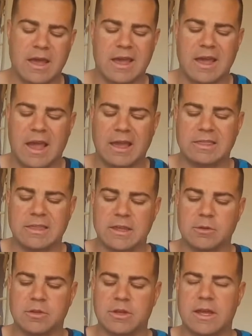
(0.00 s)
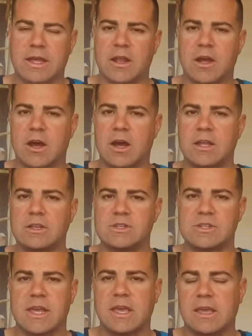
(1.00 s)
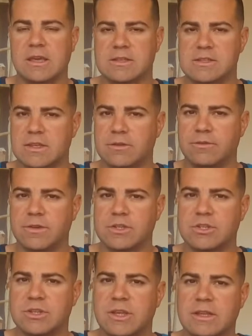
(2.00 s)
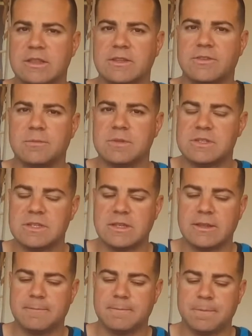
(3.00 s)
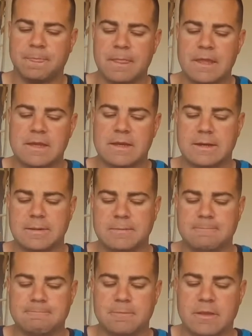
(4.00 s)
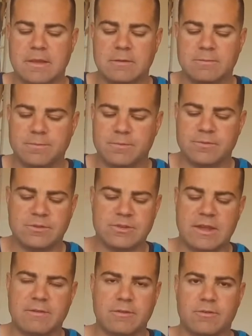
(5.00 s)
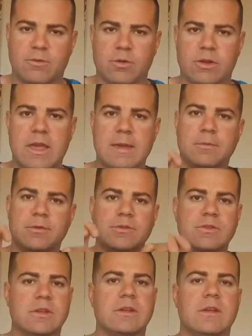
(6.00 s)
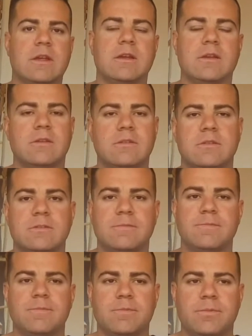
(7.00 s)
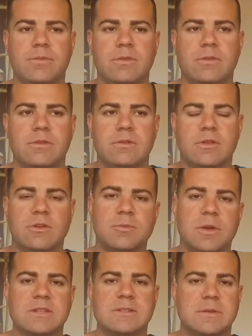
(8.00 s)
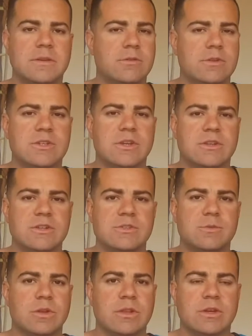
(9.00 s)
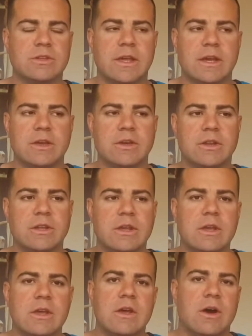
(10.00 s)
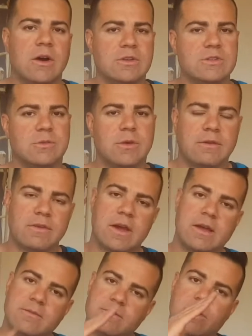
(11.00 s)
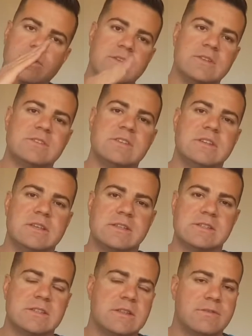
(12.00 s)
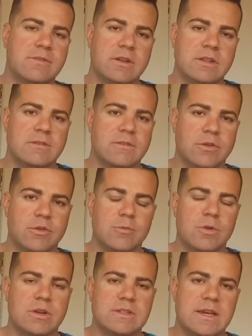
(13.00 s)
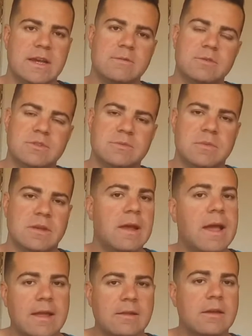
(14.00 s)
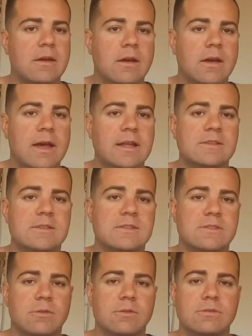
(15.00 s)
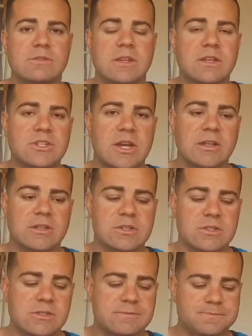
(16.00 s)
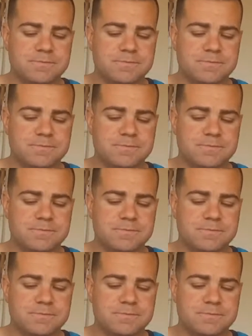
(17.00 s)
I think it would look kind of odd just hanging a single fixture like this from the ceiling. Um, it, just having four cables in, in close proximity to each other just wouldn't look that good. Also, I've got vaulted ceilings in the front living room where it's at, which uh, adds its own set of challenges.